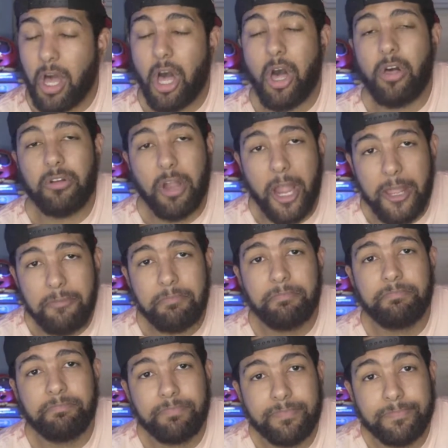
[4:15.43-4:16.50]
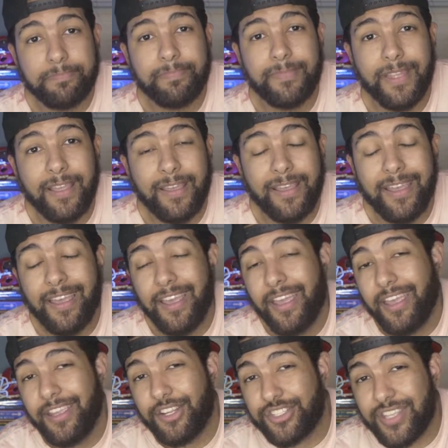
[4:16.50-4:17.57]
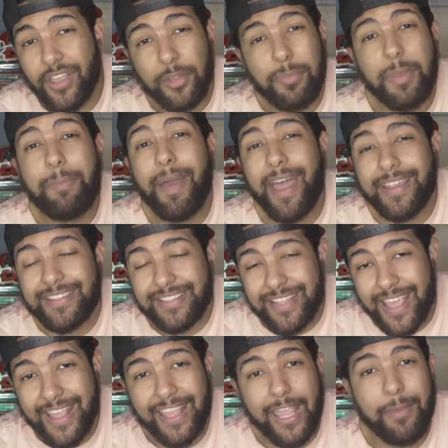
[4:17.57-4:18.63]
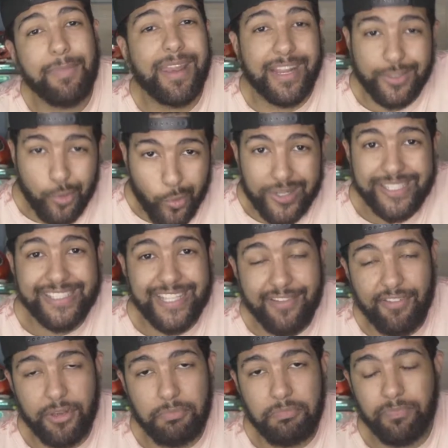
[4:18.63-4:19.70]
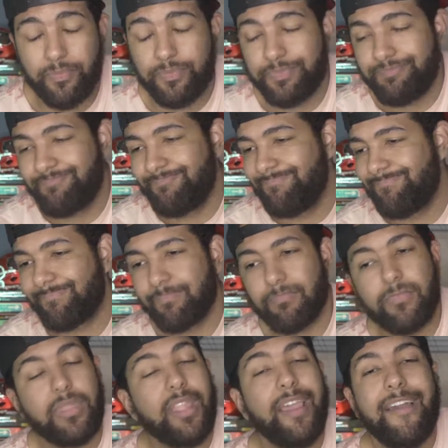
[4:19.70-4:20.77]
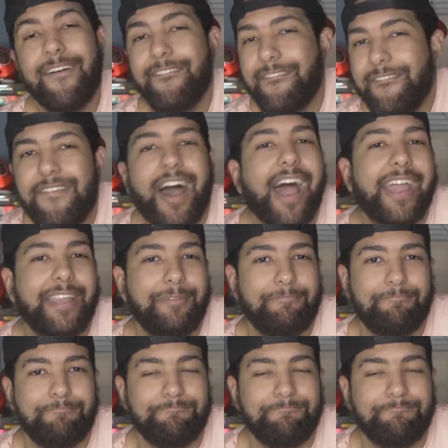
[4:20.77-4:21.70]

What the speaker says: All right. You're telling me Penn State came in at 27. Fine.